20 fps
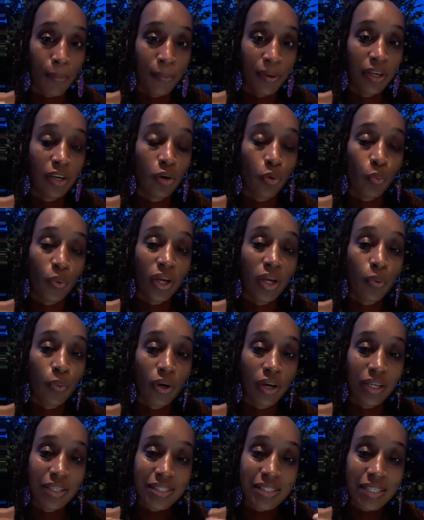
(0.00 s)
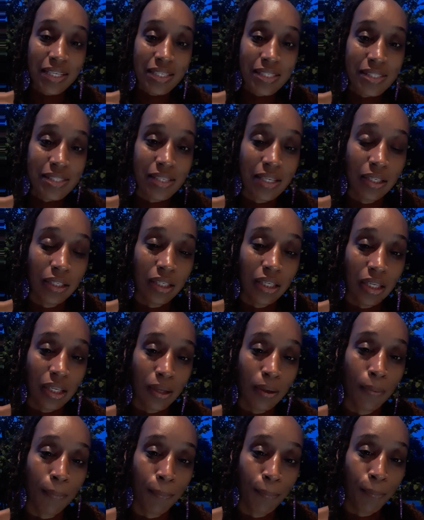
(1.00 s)
in a way where it's instantly
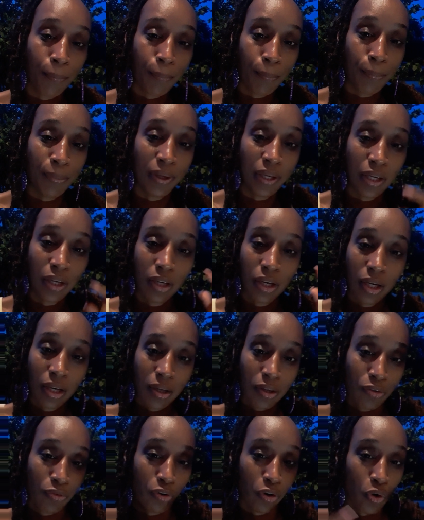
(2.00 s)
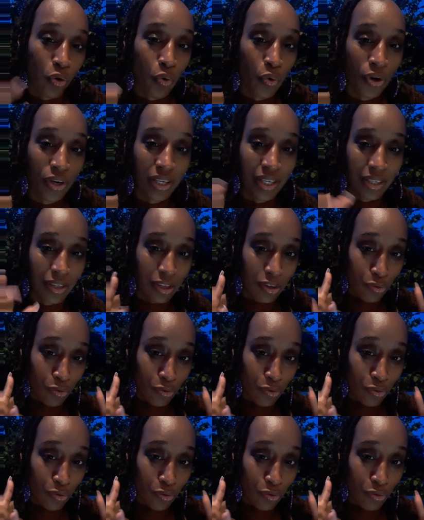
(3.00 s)
being recorded